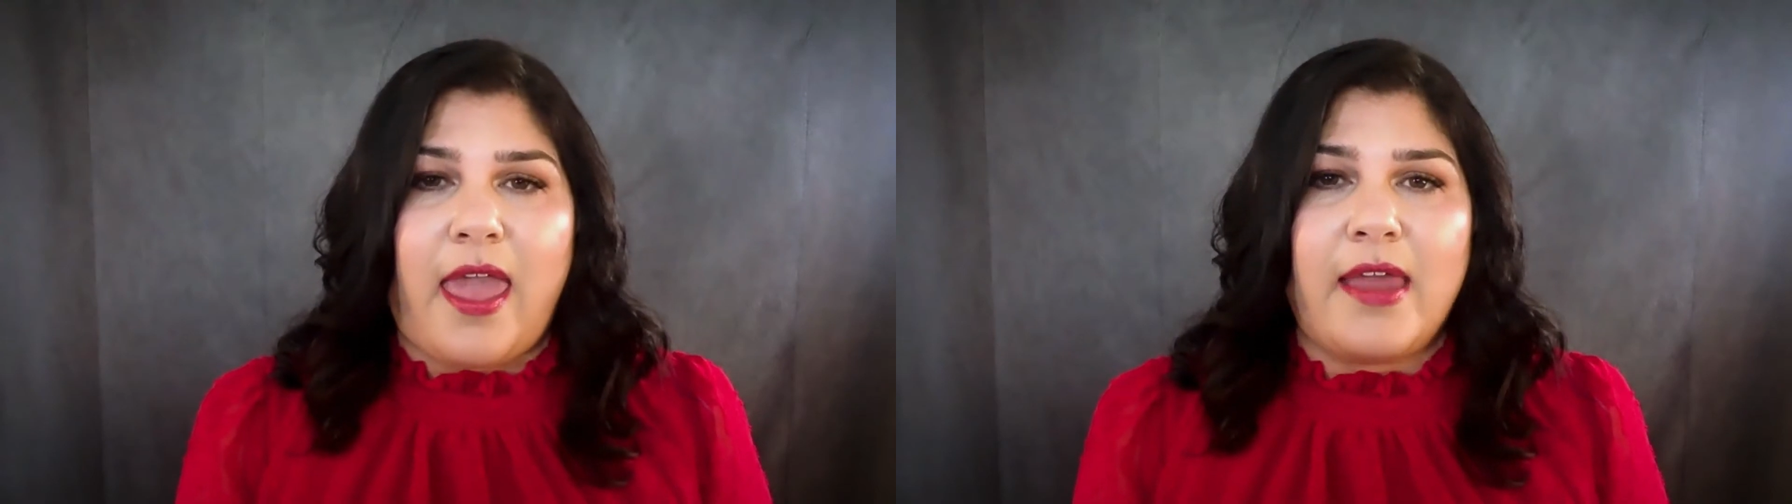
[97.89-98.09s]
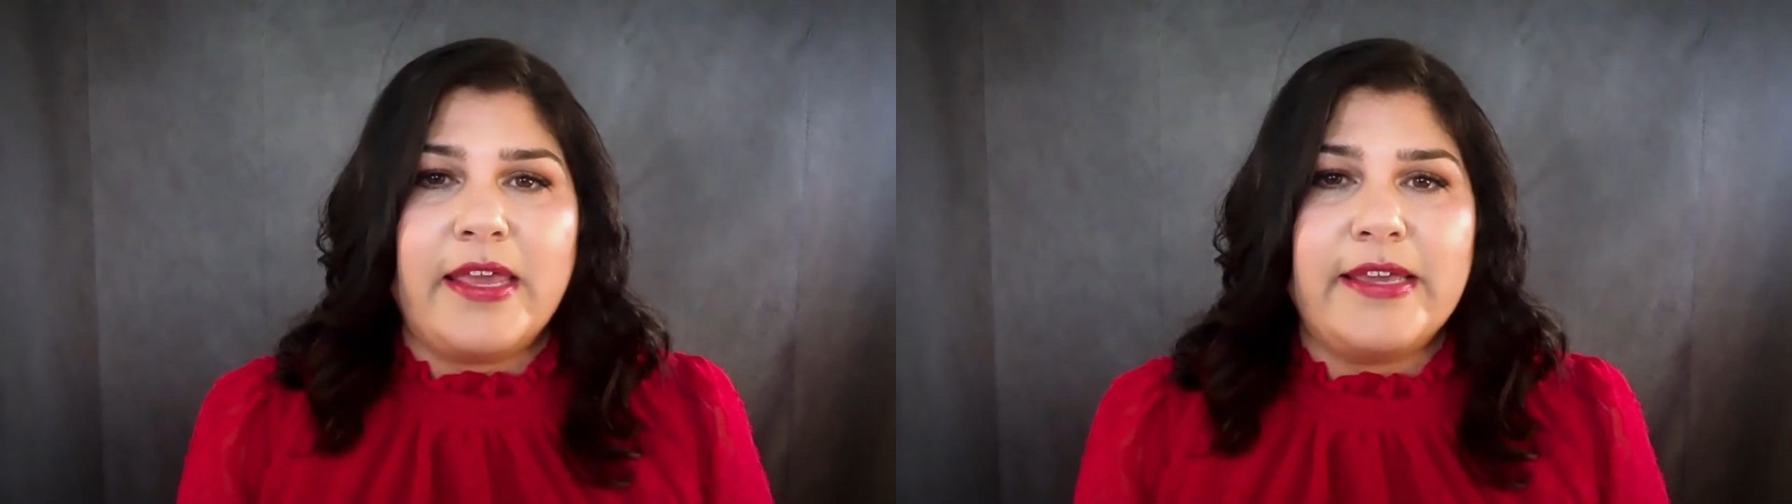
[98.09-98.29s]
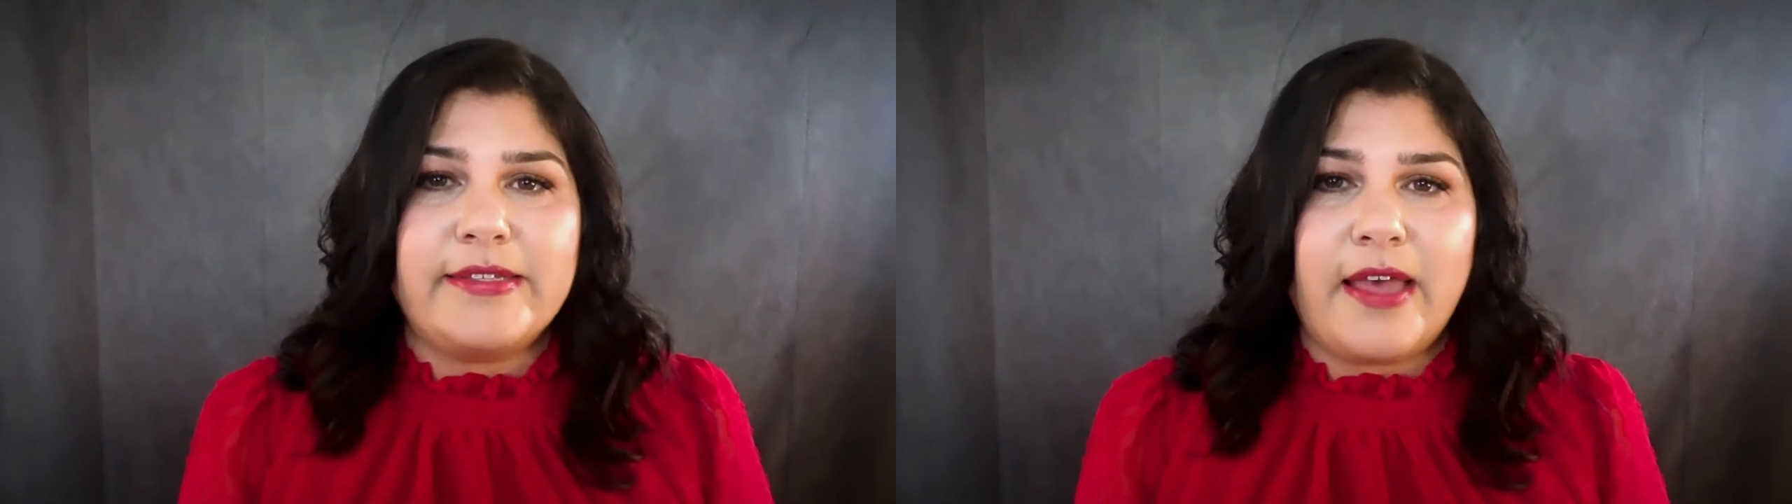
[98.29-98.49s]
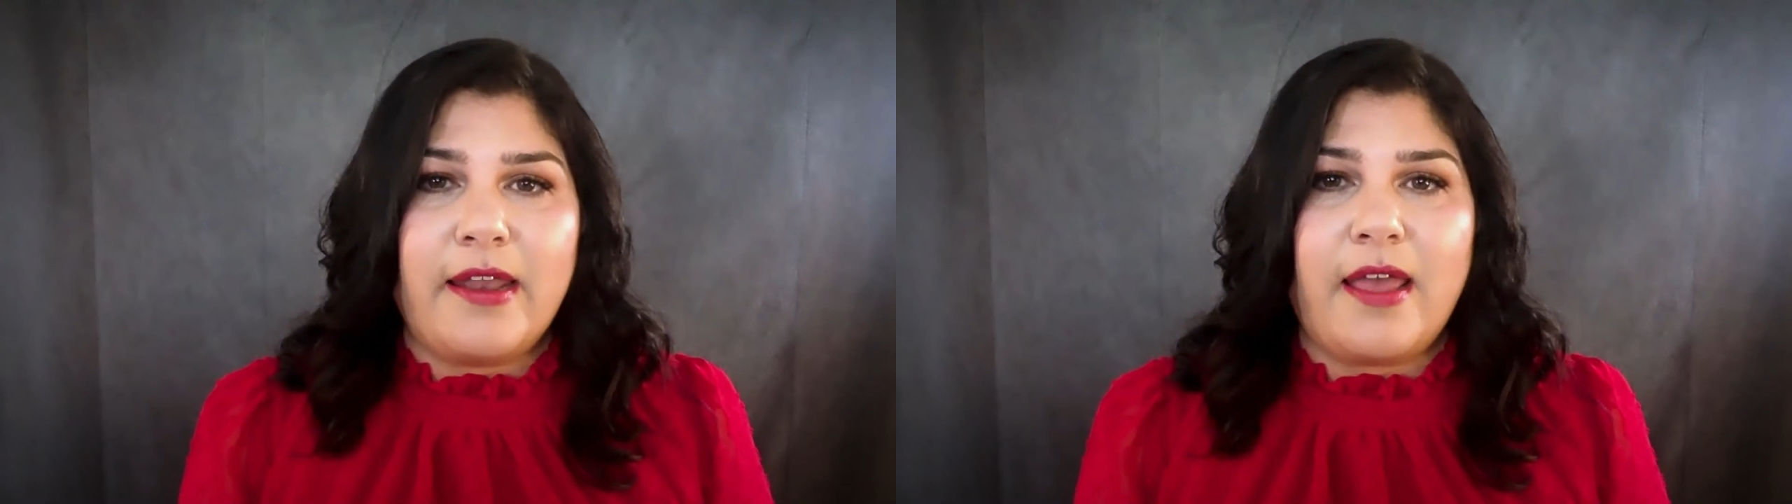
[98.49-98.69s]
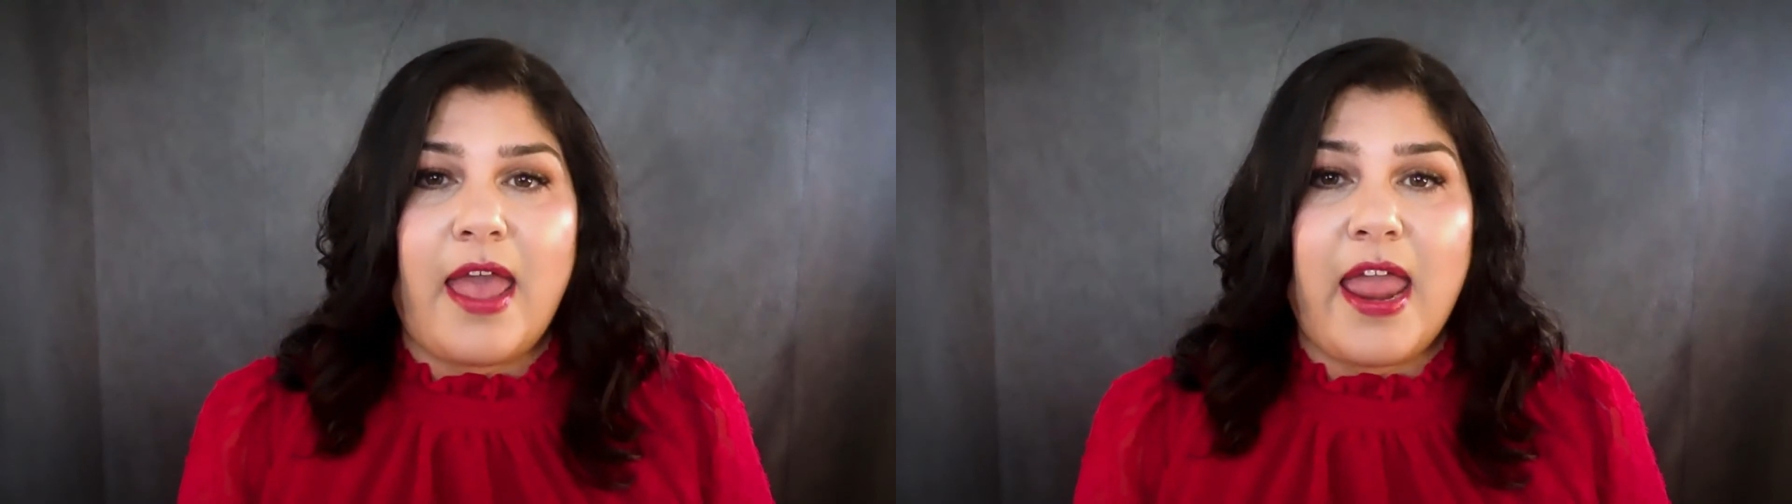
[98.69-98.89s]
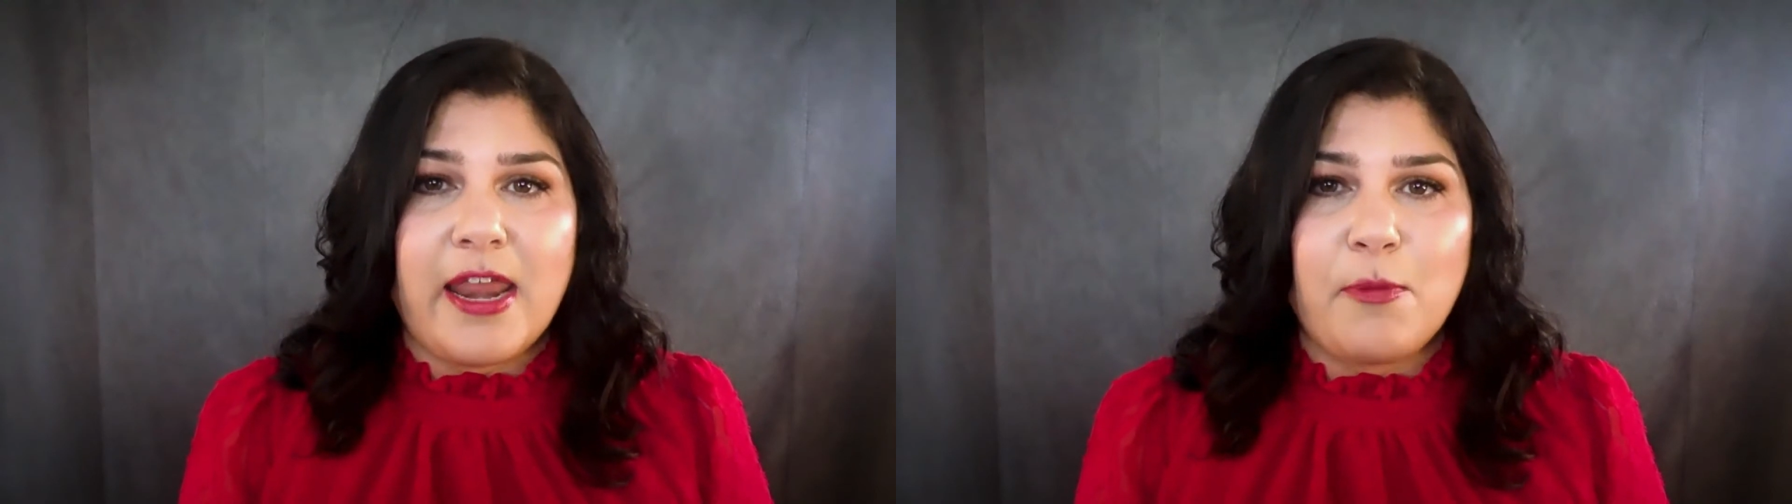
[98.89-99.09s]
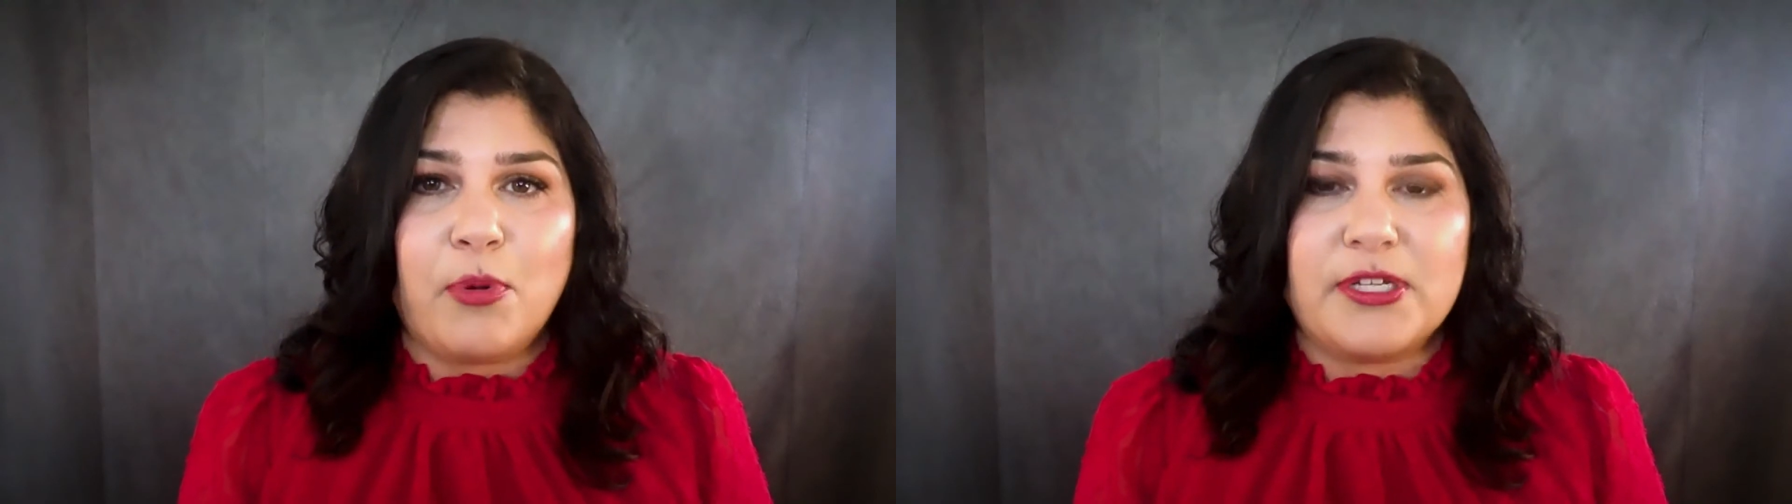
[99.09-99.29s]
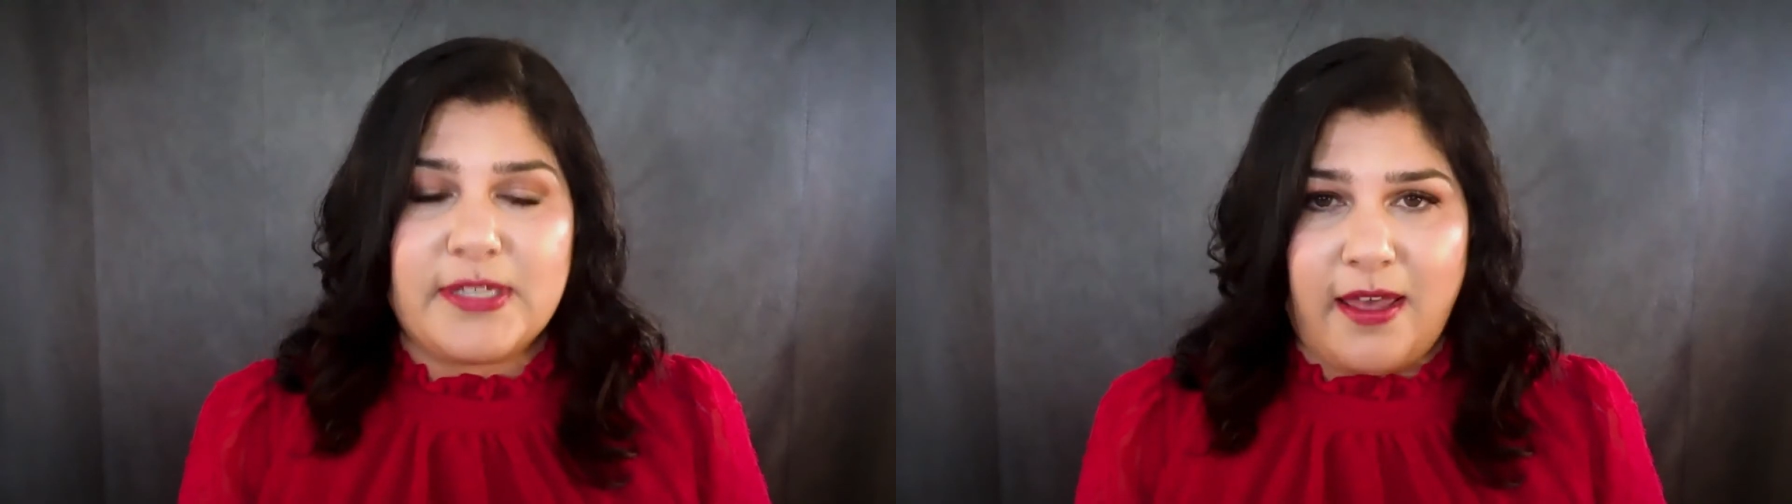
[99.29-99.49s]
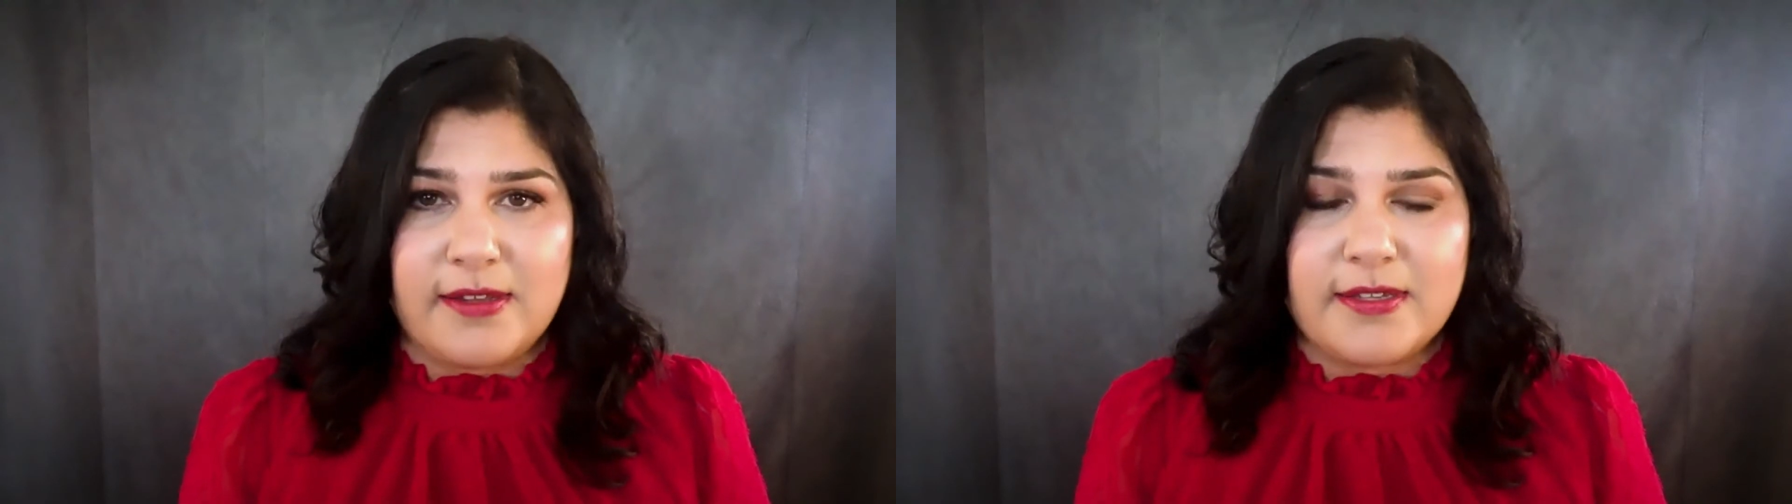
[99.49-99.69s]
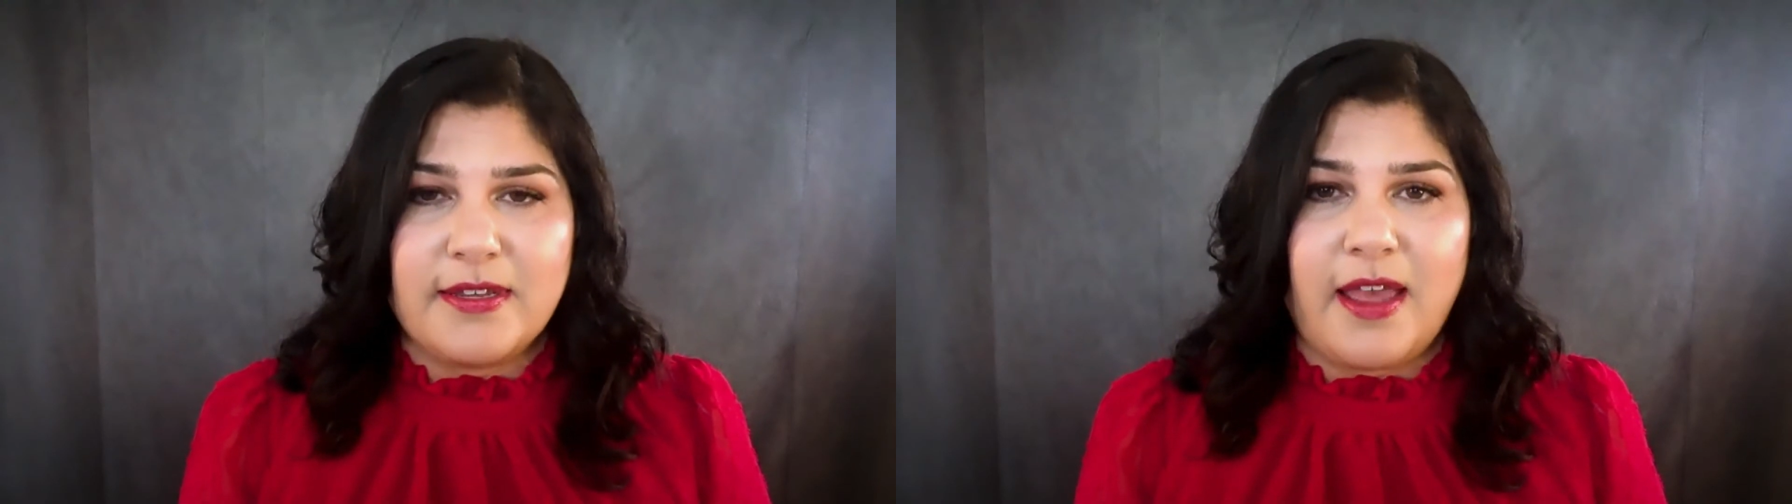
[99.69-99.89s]
And he said
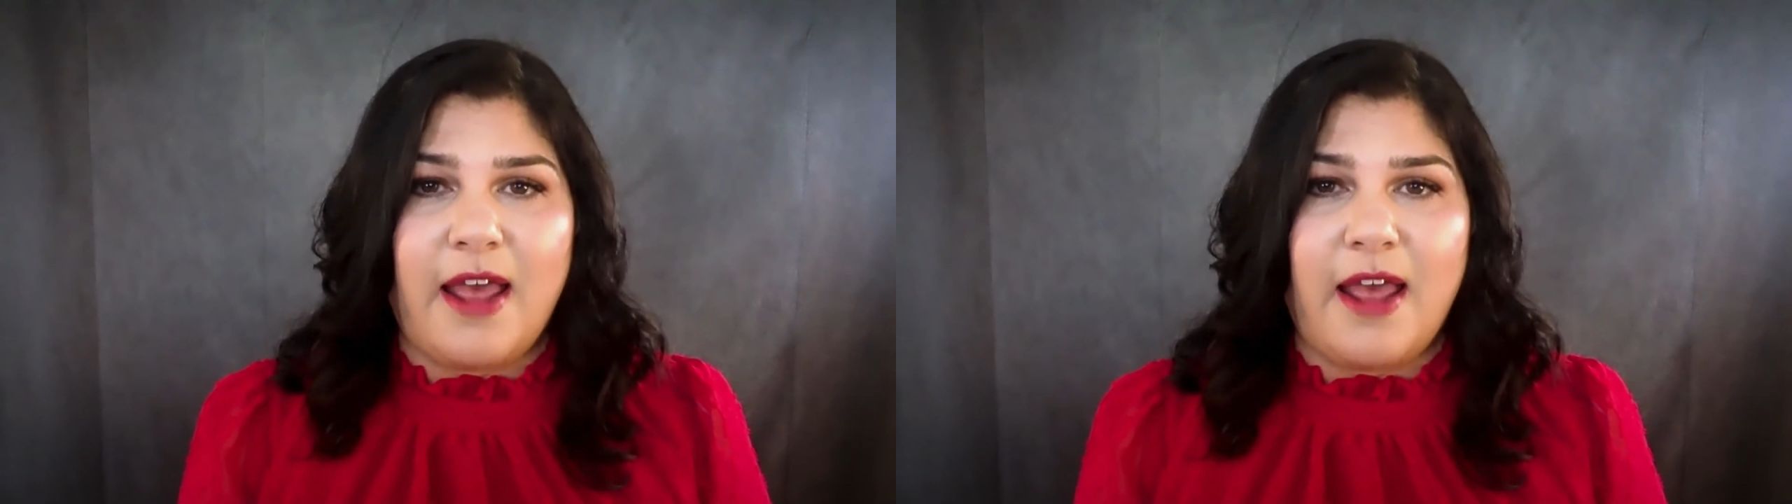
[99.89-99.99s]
80%.